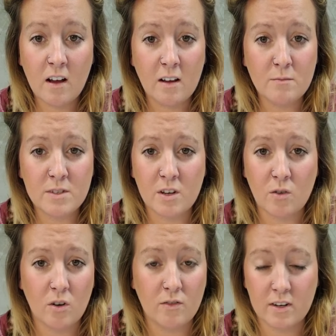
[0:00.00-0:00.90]
I'm
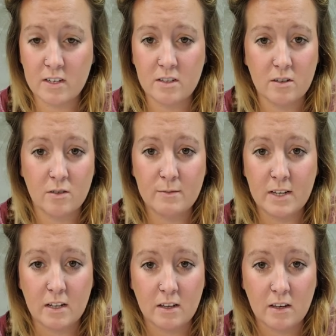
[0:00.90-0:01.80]
so over it too, I'm
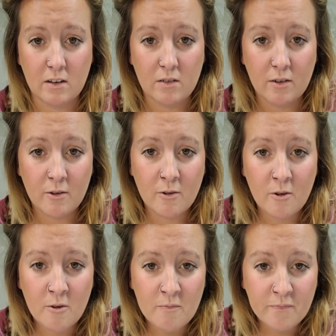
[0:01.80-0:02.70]
telling you.
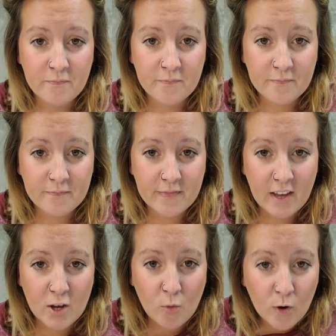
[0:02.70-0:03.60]

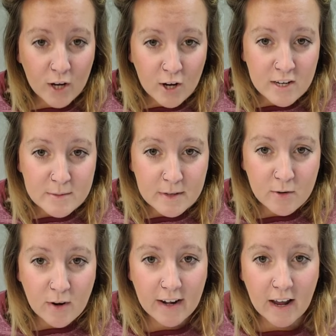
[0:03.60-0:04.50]
You're working on a split
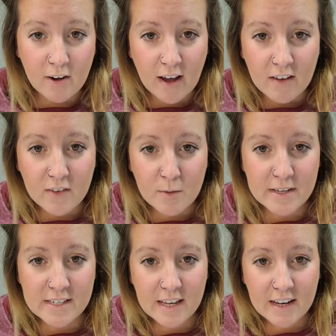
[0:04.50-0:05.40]
right now, half
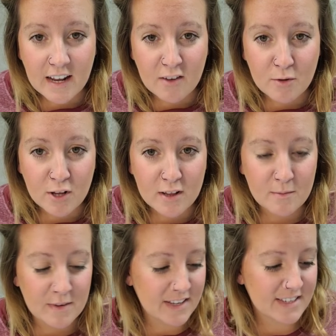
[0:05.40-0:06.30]
NBC and half Beauty and the
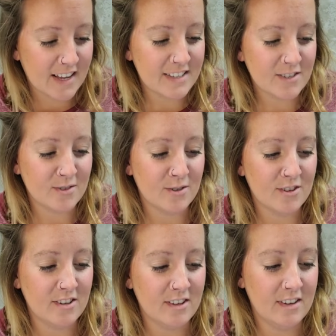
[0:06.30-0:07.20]
Beast. That's
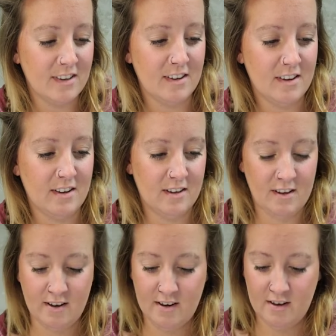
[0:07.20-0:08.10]
cool.
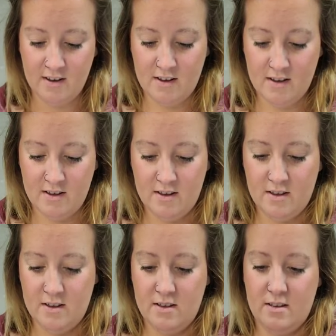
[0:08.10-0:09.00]
All
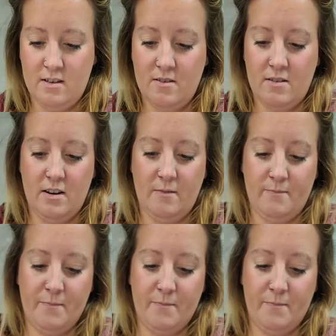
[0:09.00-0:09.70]
right.